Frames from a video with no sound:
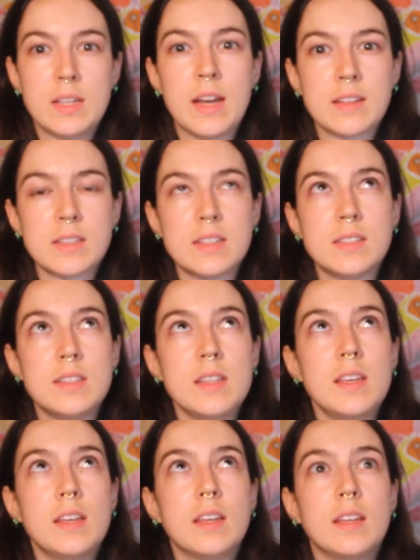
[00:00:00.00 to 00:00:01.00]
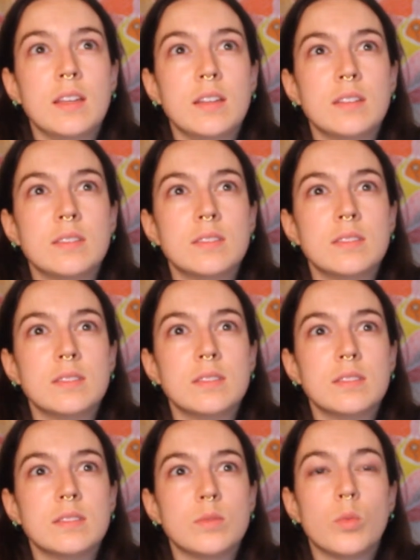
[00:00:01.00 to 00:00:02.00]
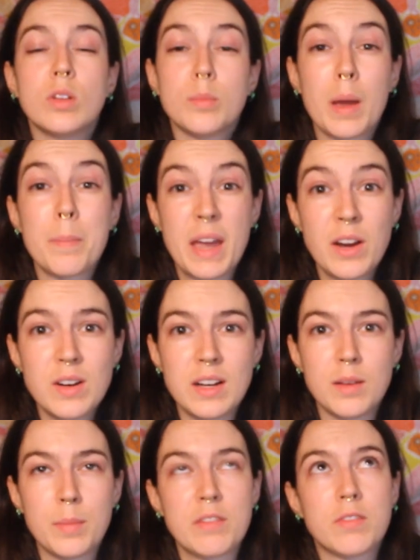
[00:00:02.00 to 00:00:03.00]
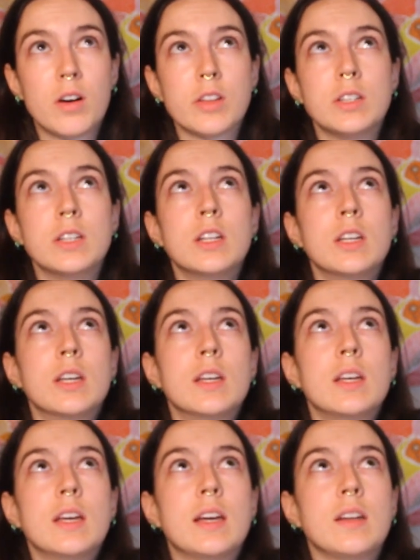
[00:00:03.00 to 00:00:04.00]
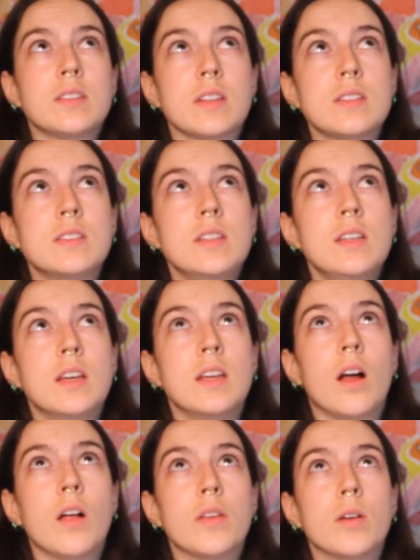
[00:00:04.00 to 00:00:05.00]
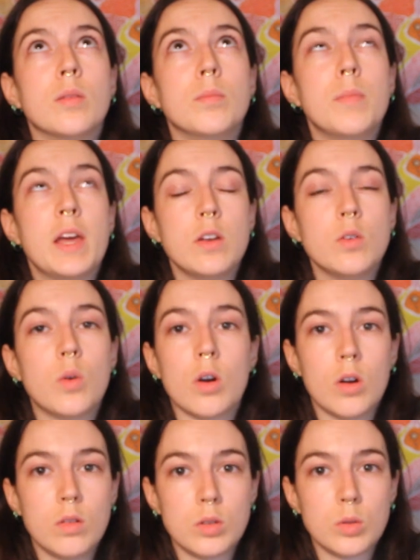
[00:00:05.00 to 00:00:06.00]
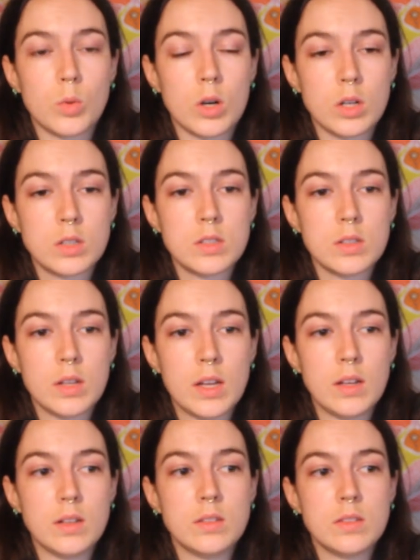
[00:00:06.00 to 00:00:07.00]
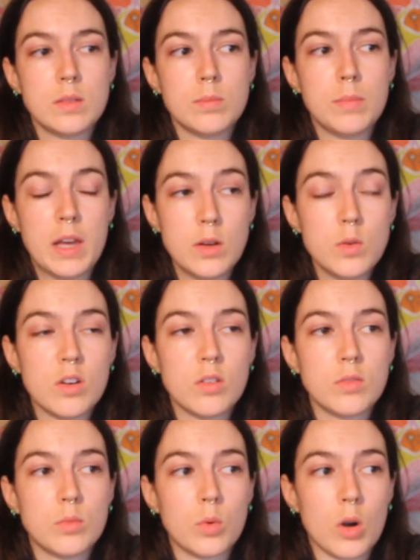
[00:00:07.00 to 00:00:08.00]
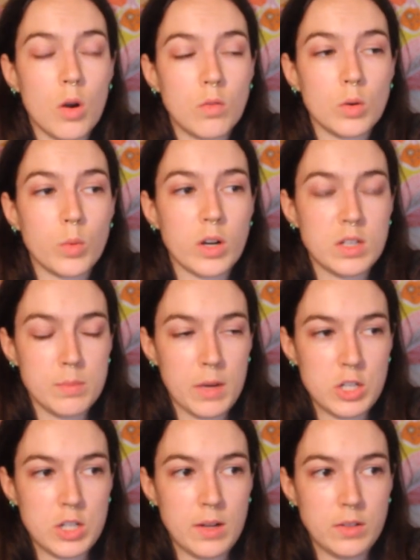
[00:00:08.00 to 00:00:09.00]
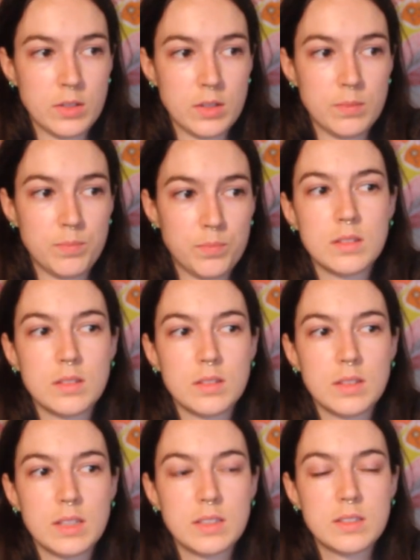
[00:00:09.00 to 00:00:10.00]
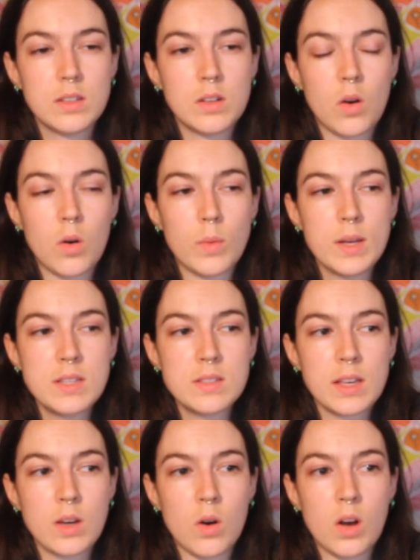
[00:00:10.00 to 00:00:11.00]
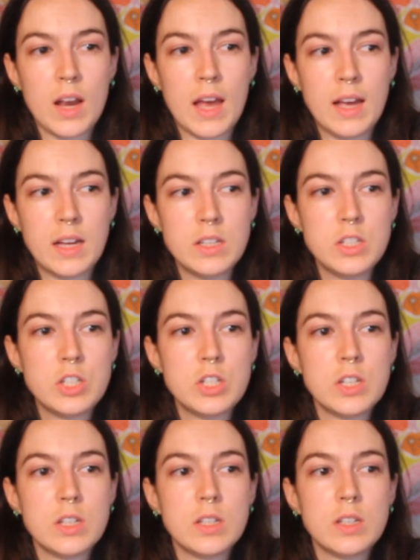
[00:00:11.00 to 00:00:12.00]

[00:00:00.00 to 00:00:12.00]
and as I see in, well, in my parent, in my father, and as I see in other men who are overworked and men who were overworked in my childhood. It's an always like on edge